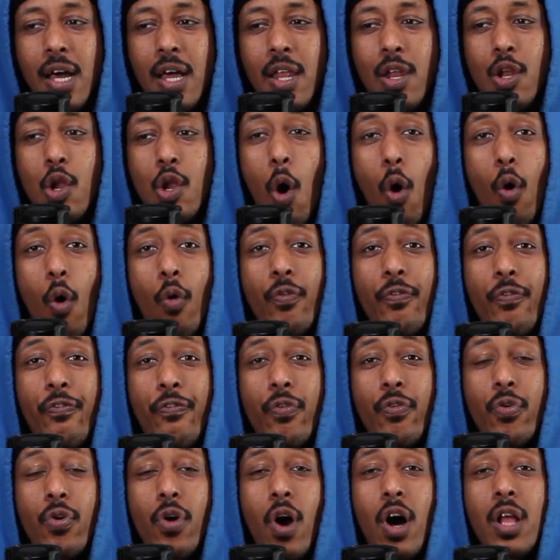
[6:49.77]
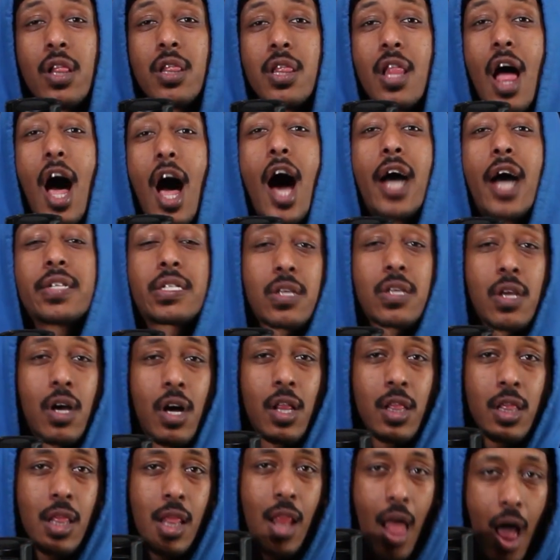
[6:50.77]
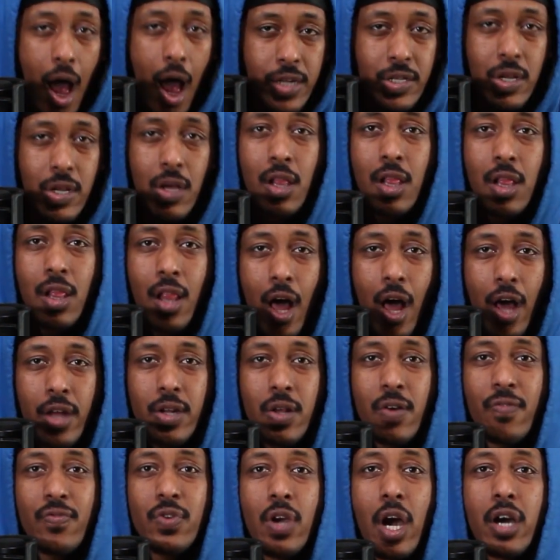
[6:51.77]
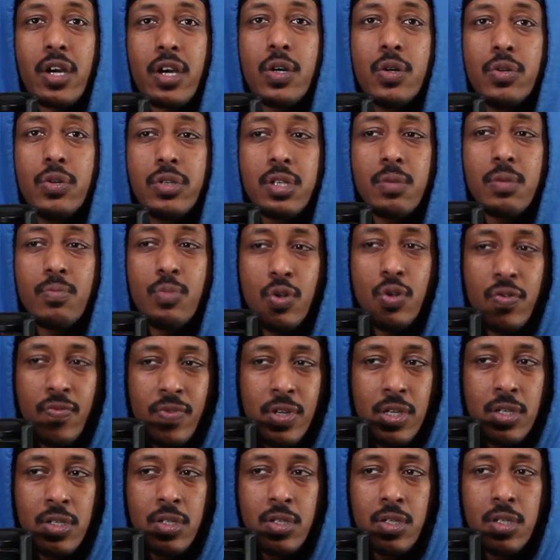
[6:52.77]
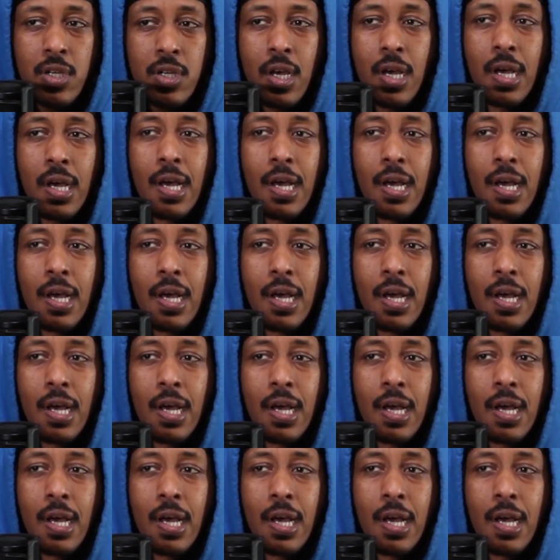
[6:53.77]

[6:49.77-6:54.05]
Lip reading: Known for a lot of Yakuza movies.